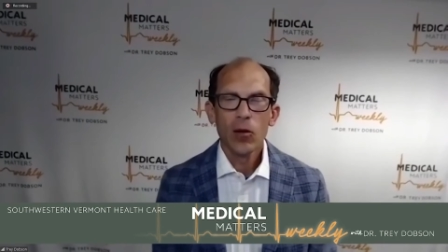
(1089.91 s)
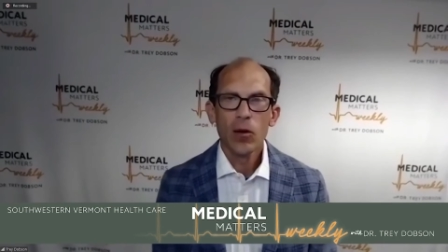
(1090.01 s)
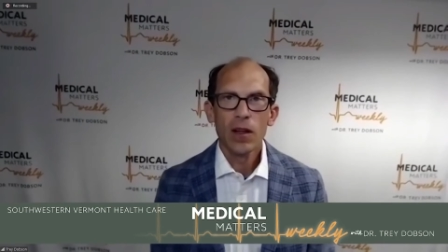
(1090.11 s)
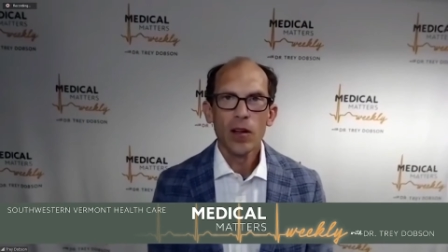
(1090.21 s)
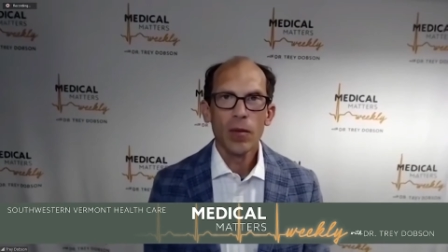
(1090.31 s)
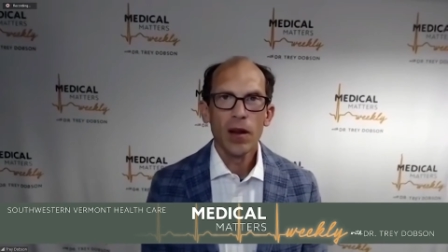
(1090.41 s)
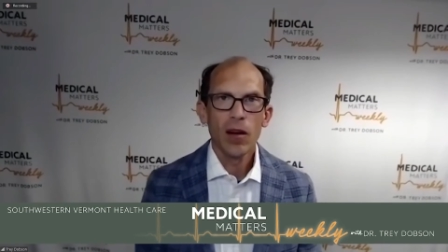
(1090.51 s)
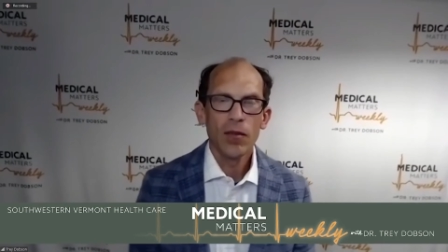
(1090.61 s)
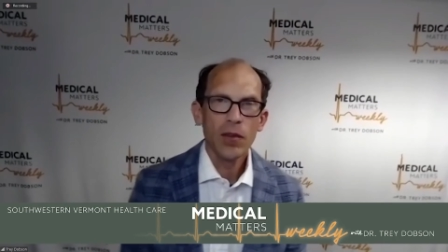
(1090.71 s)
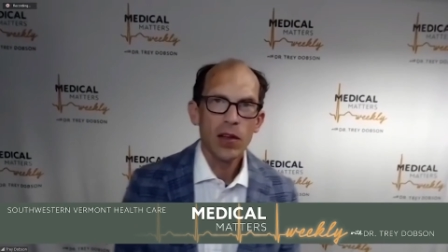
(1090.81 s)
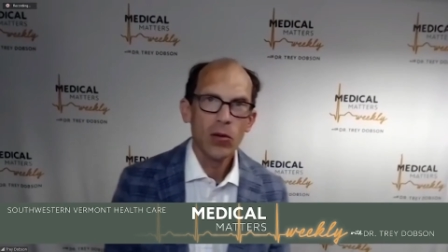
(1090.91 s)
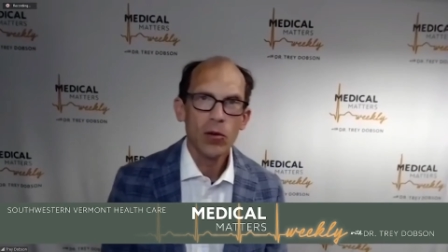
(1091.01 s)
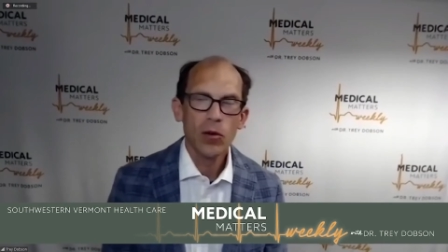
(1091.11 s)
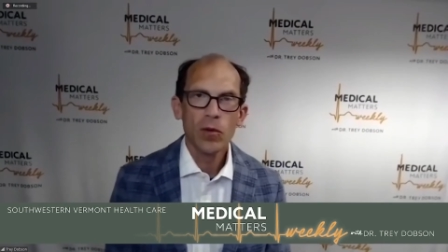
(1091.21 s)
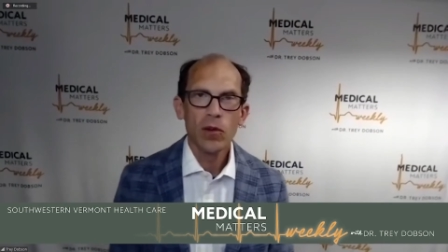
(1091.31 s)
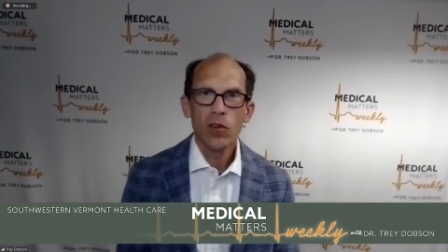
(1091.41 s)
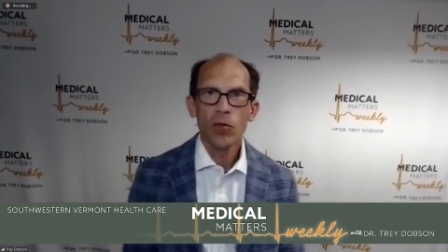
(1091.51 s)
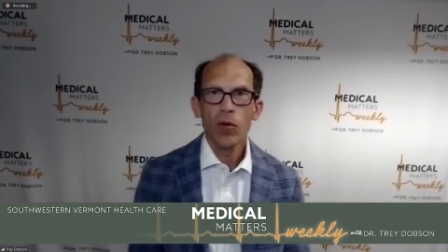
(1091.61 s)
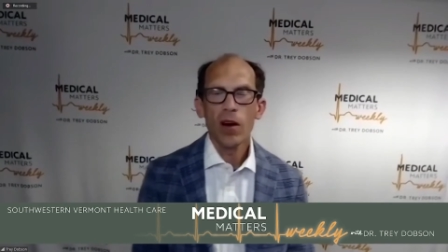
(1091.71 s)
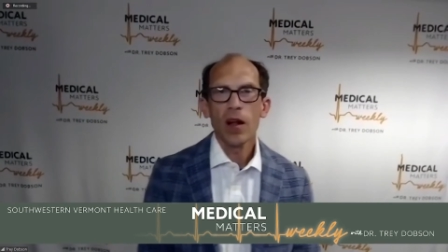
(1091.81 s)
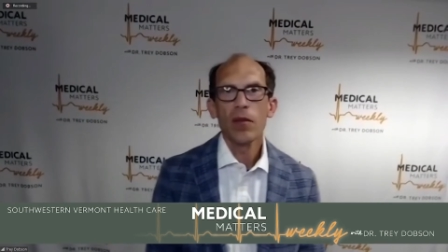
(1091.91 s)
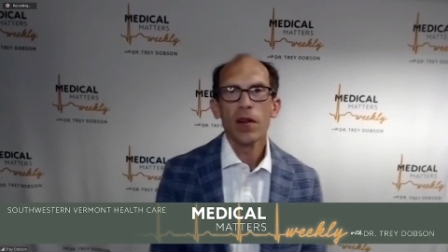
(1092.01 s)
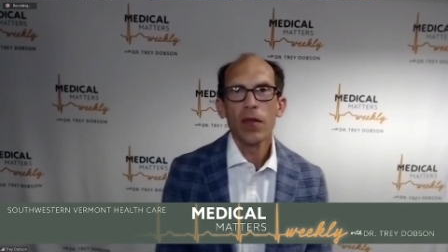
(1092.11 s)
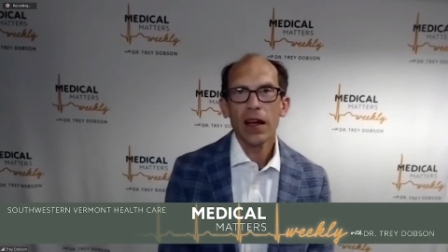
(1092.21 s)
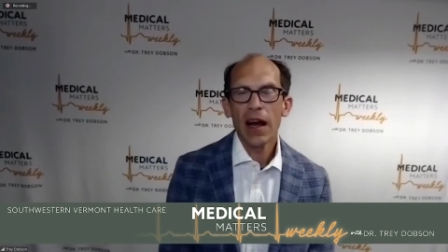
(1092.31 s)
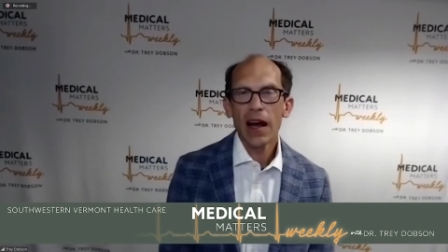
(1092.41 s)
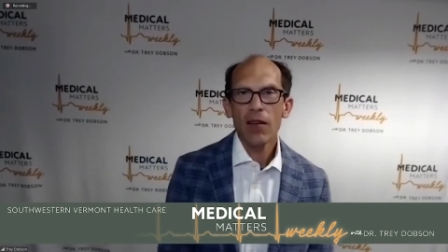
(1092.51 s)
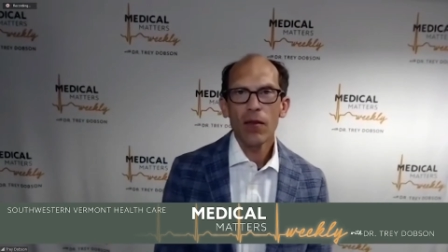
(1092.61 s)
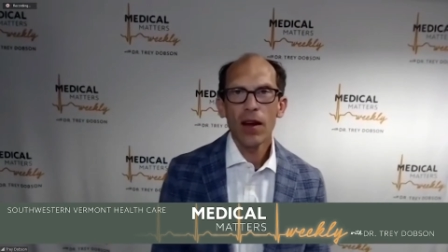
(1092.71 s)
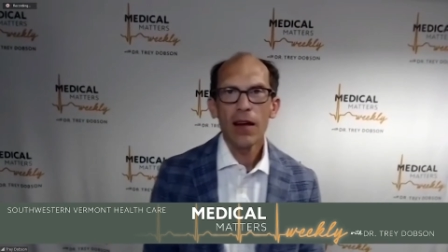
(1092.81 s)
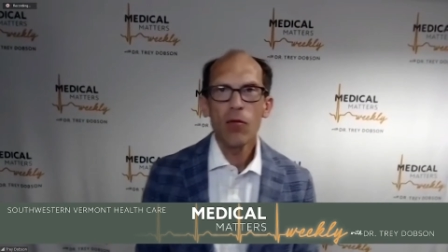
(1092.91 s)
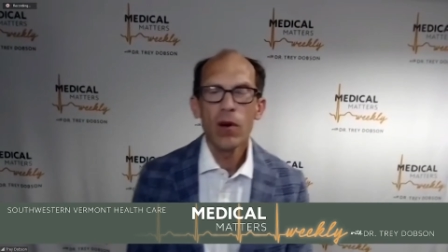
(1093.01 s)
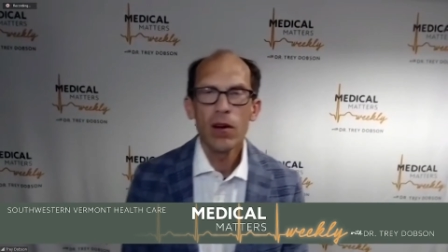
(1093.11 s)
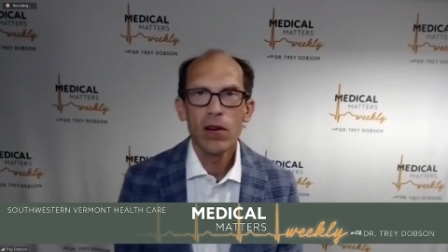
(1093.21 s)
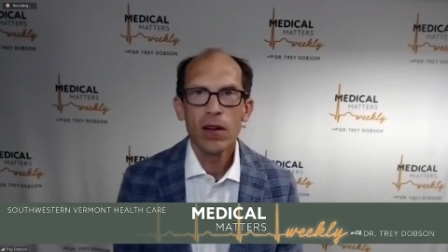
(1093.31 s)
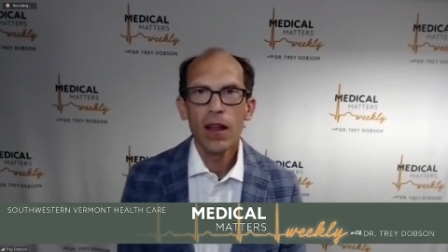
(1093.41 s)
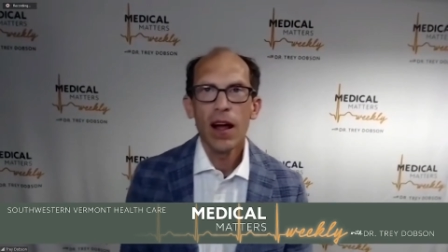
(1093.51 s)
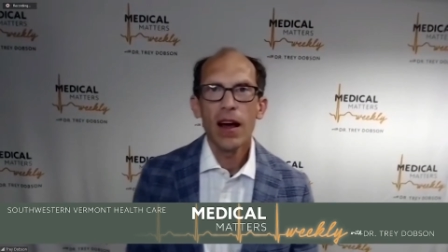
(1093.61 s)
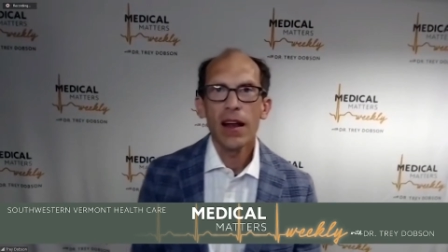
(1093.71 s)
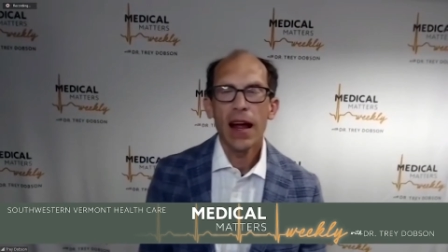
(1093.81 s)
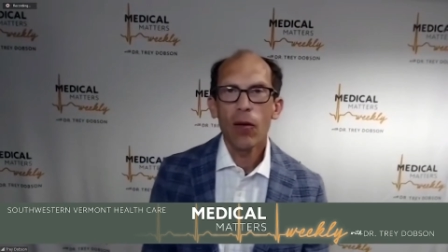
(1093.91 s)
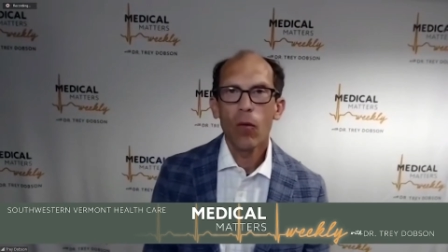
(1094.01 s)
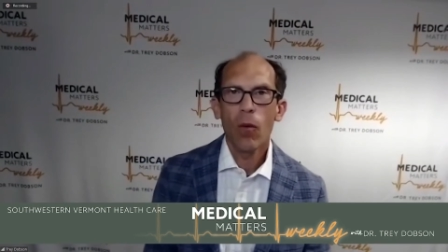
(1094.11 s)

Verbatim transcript: going a little bit off cue, you, you just brought up something. I've I've wondered a lot.